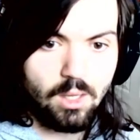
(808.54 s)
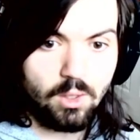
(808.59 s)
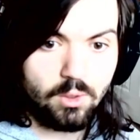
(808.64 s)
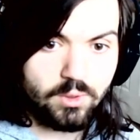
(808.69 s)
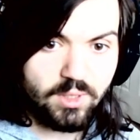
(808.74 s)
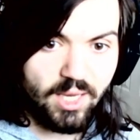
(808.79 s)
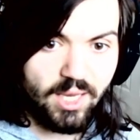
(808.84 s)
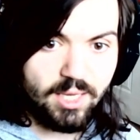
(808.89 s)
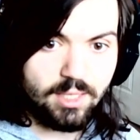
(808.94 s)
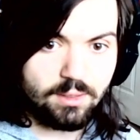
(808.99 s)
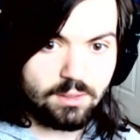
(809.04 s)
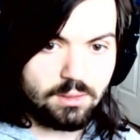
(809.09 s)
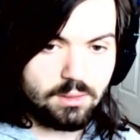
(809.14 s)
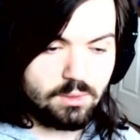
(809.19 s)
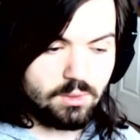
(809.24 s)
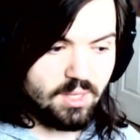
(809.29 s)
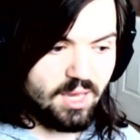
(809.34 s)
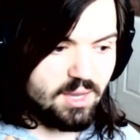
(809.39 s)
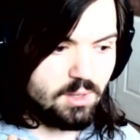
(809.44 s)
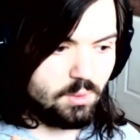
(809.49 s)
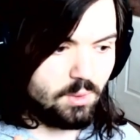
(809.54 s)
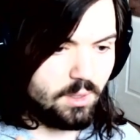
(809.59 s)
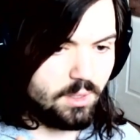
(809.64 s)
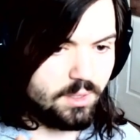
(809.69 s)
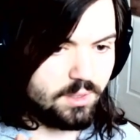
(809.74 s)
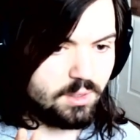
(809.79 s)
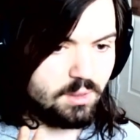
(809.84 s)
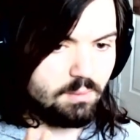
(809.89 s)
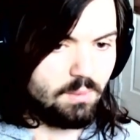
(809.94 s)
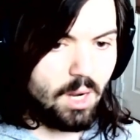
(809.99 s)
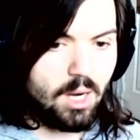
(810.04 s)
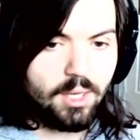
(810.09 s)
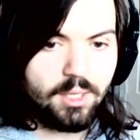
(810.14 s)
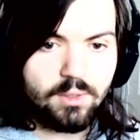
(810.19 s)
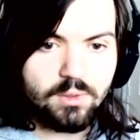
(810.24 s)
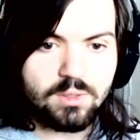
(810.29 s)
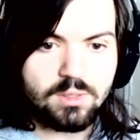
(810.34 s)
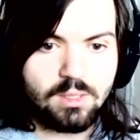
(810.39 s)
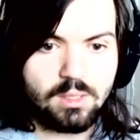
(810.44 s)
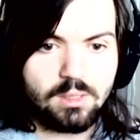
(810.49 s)
Okay, so that was
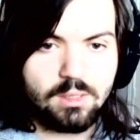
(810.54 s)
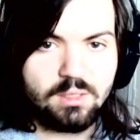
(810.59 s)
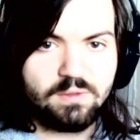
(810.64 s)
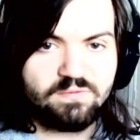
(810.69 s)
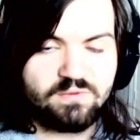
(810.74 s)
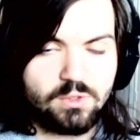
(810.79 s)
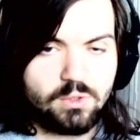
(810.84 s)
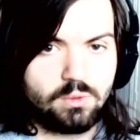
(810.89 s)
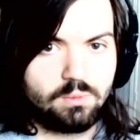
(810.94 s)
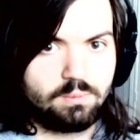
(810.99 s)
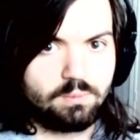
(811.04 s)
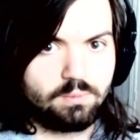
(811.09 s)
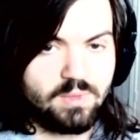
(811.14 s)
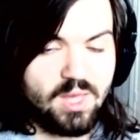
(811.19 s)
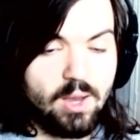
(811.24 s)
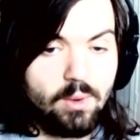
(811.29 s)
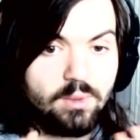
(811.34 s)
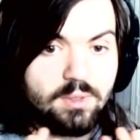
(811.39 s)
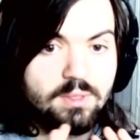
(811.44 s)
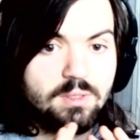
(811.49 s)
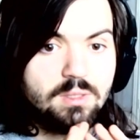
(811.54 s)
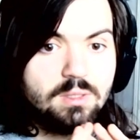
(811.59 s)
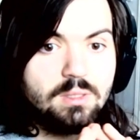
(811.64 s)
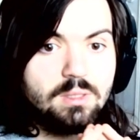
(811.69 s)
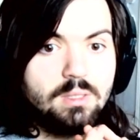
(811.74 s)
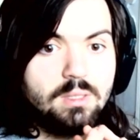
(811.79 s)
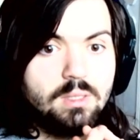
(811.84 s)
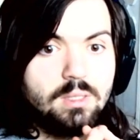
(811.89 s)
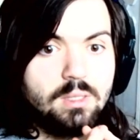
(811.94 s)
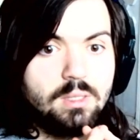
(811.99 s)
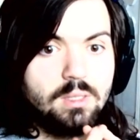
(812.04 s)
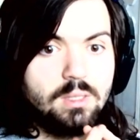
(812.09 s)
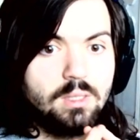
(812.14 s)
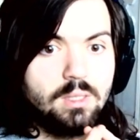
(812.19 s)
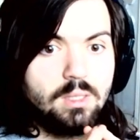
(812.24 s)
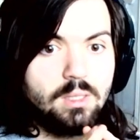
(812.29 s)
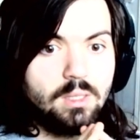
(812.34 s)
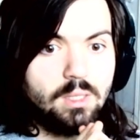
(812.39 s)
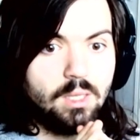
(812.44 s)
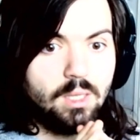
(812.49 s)
Mario's Tunnel of Doom. That was
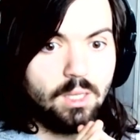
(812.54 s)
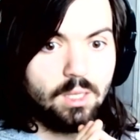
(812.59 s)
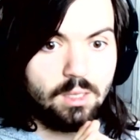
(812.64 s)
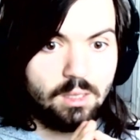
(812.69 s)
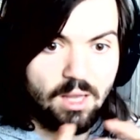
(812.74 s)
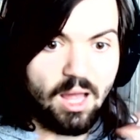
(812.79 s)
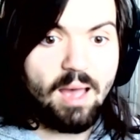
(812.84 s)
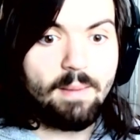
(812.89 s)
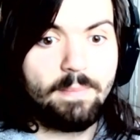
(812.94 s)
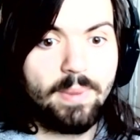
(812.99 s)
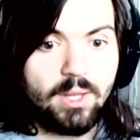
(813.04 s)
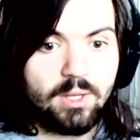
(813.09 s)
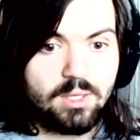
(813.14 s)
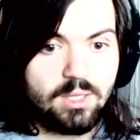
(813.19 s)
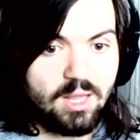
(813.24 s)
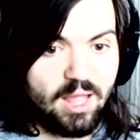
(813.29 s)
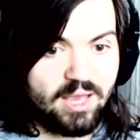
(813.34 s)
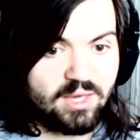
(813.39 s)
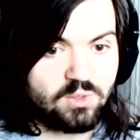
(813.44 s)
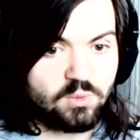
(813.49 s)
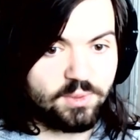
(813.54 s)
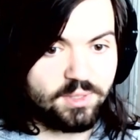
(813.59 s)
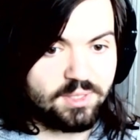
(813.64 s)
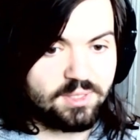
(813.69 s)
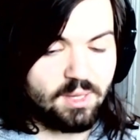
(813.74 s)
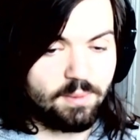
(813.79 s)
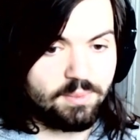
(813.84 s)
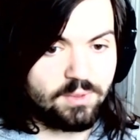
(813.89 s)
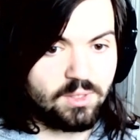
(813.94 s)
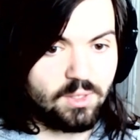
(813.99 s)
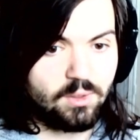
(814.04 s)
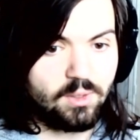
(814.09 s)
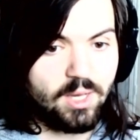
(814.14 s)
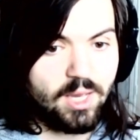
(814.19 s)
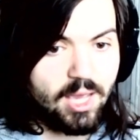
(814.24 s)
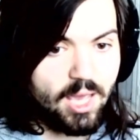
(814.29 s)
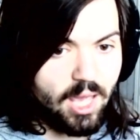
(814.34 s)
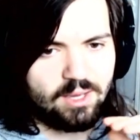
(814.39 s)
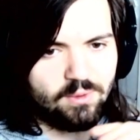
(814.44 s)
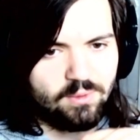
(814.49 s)
a lot better than last week's episode.
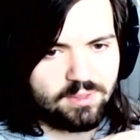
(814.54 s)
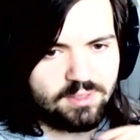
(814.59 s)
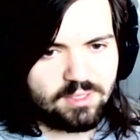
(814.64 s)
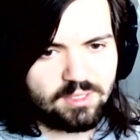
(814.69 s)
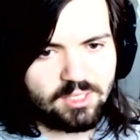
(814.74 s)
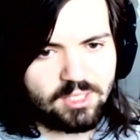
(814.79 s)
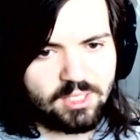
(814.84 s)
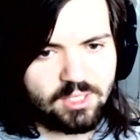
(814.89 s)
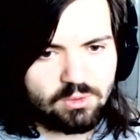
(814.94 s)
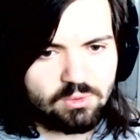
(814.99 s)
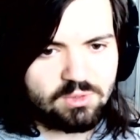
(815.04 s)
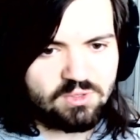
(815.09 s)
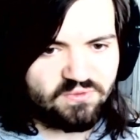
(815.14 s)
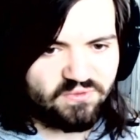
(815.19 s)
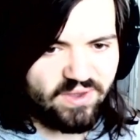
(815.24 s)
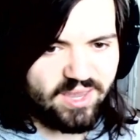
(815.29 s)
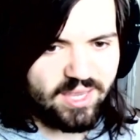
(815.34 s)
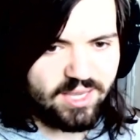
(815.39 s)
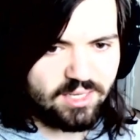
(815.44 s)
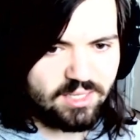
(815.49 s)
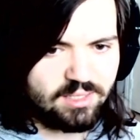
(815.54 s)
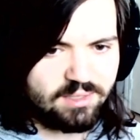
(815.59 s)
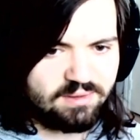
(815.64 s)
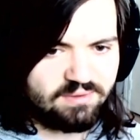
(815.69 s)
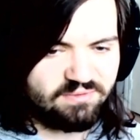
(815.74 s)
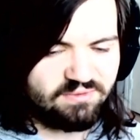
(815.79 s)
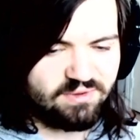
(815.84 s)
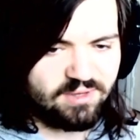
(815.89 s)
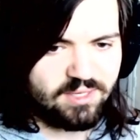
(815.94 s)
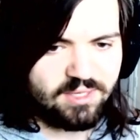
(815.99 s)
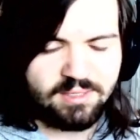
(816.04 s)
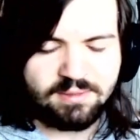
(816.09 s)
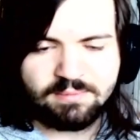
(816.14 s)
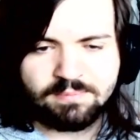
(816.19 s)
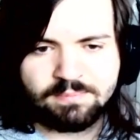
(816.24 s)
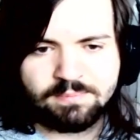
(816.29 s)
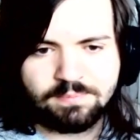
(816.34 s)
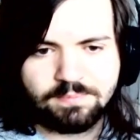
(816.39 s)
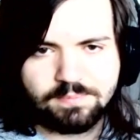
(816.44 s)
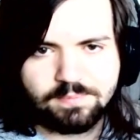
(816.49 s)
I wasn't a huge fan of
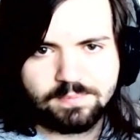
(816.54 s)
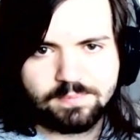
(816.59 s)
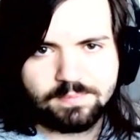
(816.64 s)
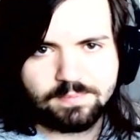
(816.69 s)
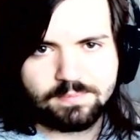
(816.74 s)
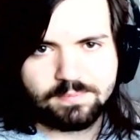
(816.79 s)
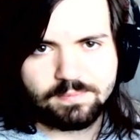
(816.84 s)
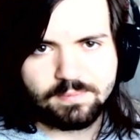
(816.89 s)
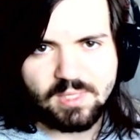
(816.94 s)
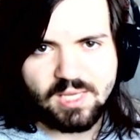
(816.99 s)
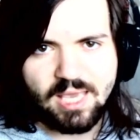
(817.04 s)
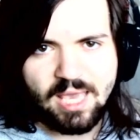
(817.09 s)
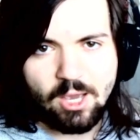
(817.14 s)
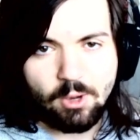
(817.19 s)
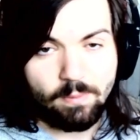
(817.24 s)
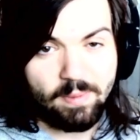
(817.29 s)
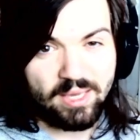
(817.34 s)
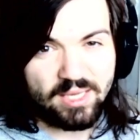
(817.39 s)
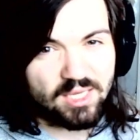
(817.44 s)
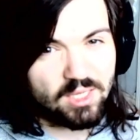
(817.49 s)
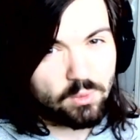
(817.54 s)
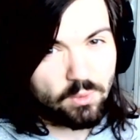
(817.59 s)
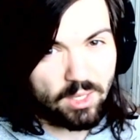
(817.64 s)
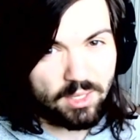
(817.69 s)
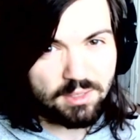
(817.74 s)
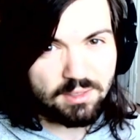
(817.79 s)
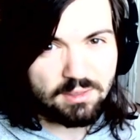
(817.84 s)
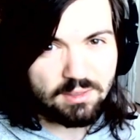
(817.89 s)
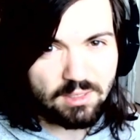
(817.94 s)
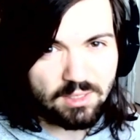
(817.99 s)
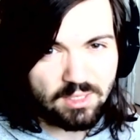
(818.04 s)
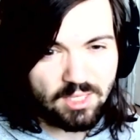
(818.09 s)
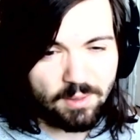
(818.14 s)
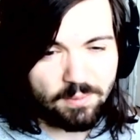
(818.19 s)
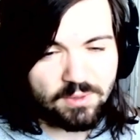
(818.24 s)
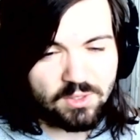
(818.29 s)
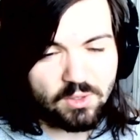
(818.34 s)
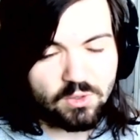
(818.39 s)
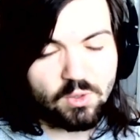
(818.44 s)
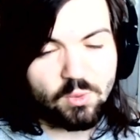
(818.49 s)
um, how Meggy was in the
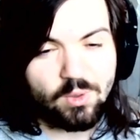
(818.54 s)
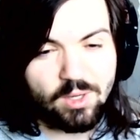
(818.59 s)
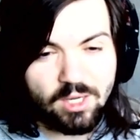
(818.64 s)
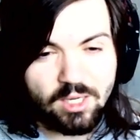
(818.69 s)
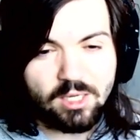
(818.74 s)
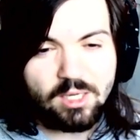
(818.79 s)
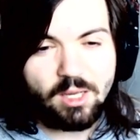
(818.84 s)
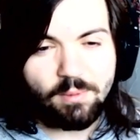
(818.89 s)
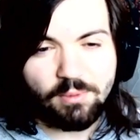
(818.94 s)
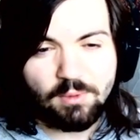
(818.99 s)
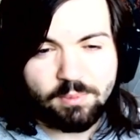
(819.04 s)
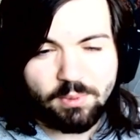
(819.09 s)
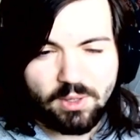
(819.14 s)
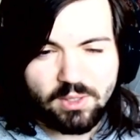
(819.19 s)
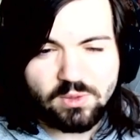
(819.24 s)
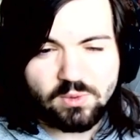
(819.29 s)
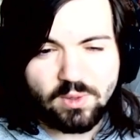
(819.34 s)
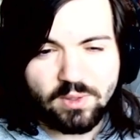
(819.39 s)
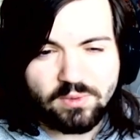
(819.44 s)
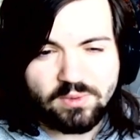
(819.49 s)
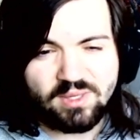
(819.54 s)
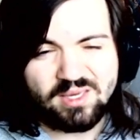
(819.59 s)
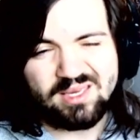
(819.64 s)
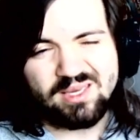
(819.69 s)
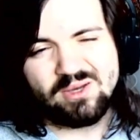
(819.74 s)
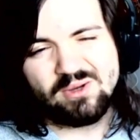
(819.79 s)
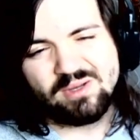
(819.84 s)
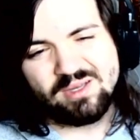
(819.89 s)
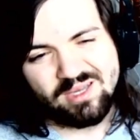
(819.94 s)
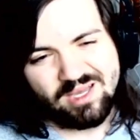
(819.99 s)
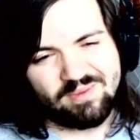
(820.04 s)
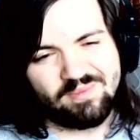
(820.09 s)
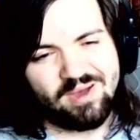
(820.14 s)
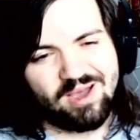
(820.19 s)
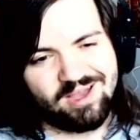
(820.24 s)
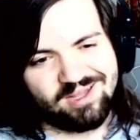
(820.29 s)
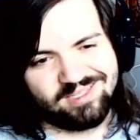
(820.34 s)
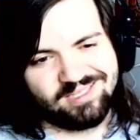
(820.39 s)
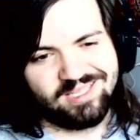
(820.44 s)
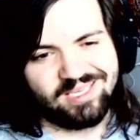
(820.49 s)
episode. There were a couple parts where I was like, "Oh, come
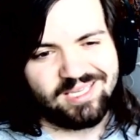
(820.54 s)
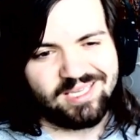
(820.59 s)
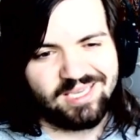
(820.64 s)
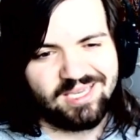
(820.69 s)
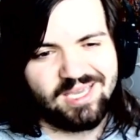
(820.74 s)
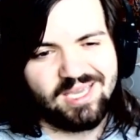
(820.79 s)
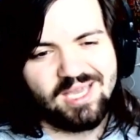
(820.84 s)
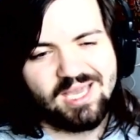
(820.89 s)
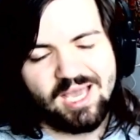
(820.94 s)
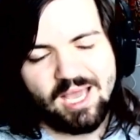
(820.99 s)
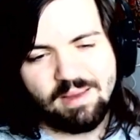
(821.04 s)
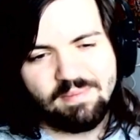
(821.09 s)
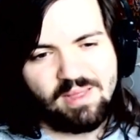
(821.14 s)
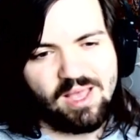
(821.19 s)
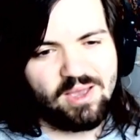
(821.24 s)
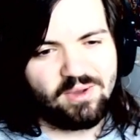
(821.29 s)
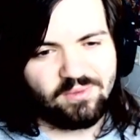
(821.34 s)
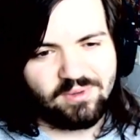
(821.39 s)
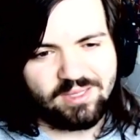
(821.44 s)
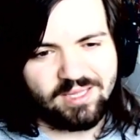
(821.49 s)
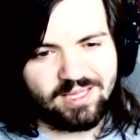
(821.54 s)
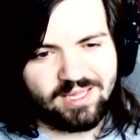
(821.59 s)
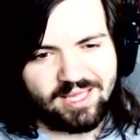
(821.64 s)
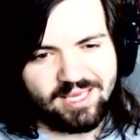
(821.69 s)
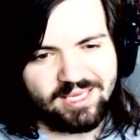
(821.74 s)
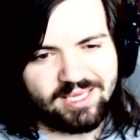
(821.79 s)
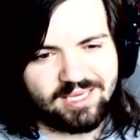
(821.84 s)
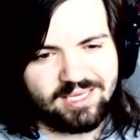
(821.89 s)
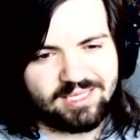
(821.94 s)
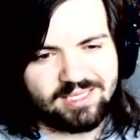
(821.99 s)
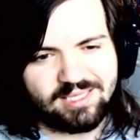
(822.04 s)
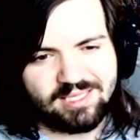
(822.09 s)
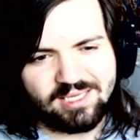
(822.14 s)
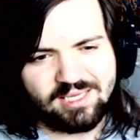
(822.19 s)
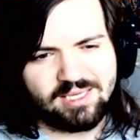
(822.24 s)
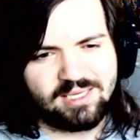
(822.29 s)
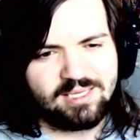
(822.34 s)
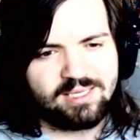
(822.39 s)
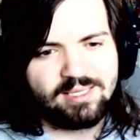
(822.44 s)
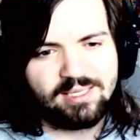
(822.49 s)
on!" Like, I'm not really liking
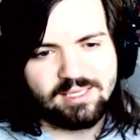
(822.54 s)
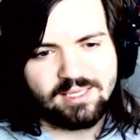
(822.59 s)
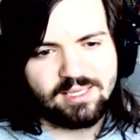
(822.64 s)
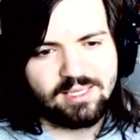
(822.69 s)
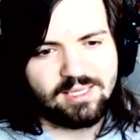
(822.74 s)
the